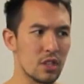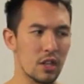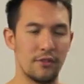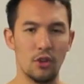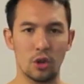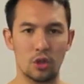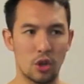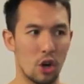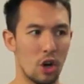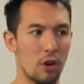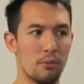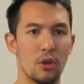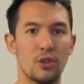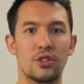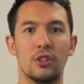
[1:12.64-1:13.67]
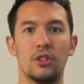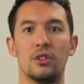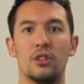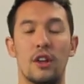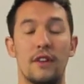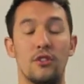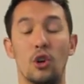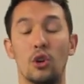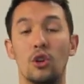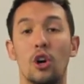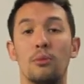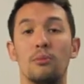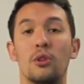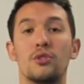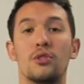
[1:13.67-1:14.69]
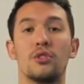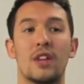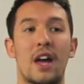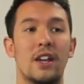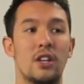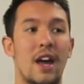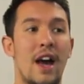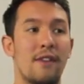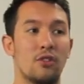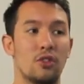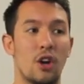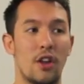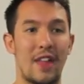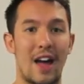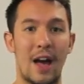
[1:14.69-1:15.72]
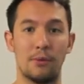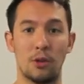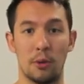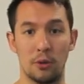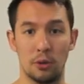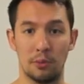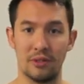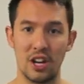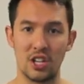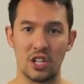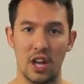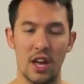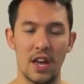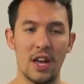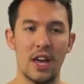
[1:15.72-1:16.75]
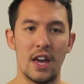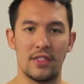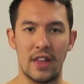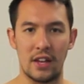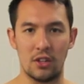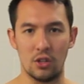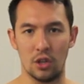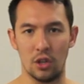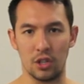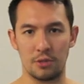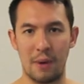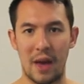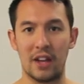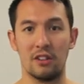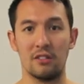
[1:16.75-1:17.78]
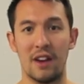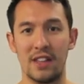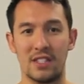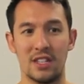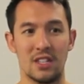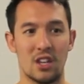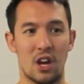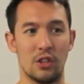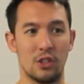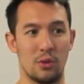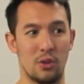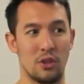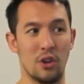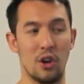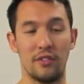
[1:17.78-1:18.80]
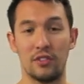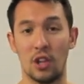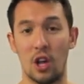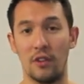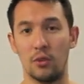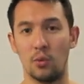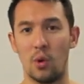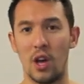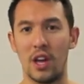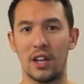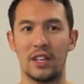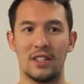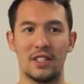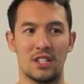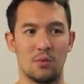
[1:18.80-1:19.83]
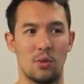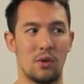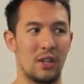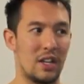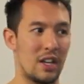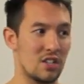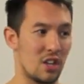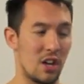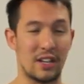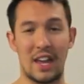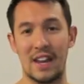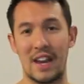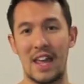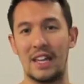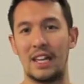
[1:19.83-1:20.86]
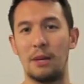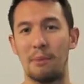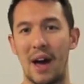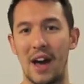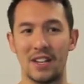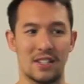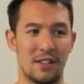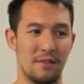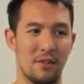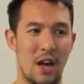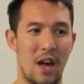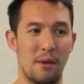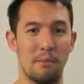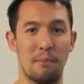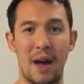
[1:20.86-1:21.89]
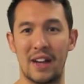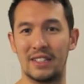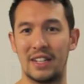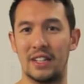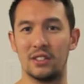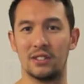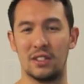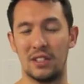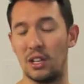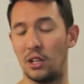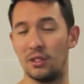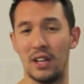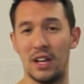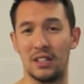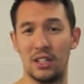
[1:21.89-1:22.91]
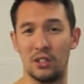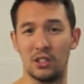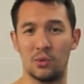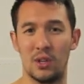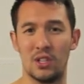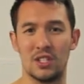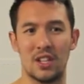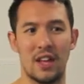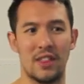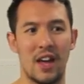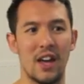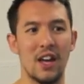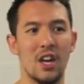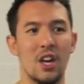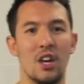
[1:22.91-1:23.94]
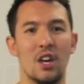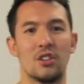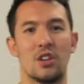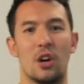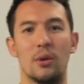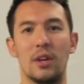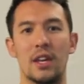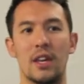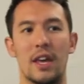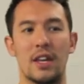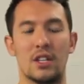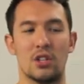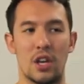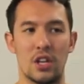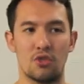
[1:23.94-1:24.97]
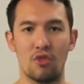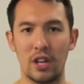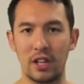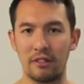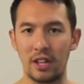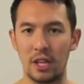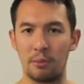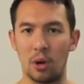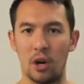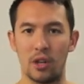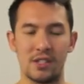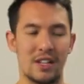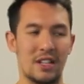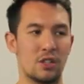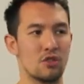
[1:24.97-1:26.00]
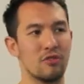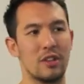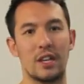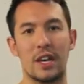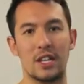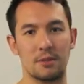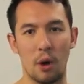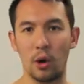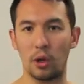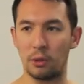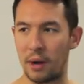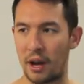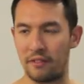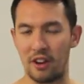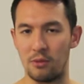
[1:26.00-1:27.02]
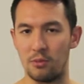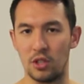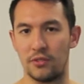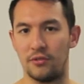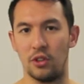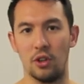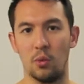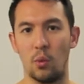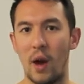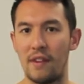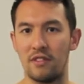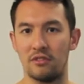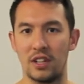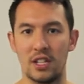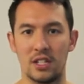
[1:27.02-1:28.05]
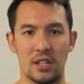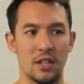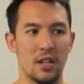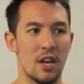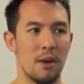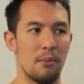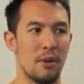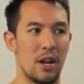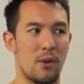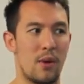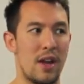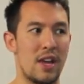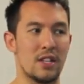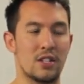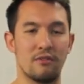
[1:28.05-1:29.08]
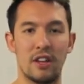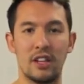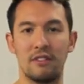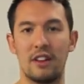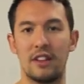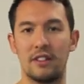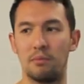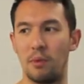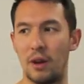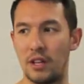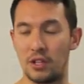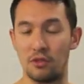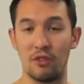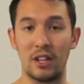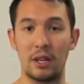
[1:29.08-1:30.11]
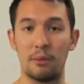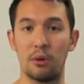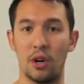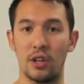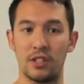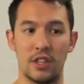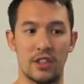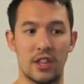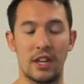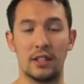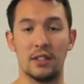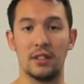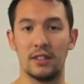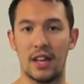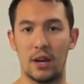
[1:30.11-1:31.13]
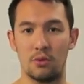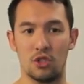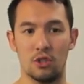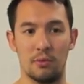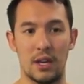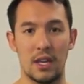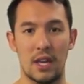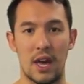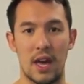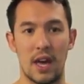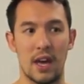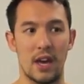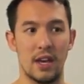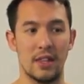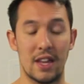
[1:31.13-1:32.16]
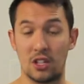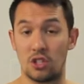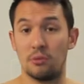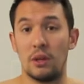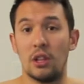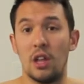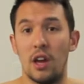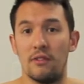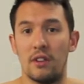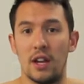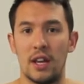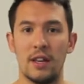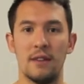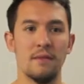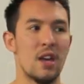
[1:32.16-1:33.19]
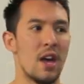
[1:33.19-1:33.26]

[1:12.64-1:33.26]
if your core muscles and you haven't got that abdominal pressure, then your spinal erectors are doing an awful lot of the work, and this is where we're going to start getting achy backs and back niggles and little twinges like that. So it's really important. It doesn't really get spoken about very much for whatever reason, but anyway, it's a really important thing that should be learned really.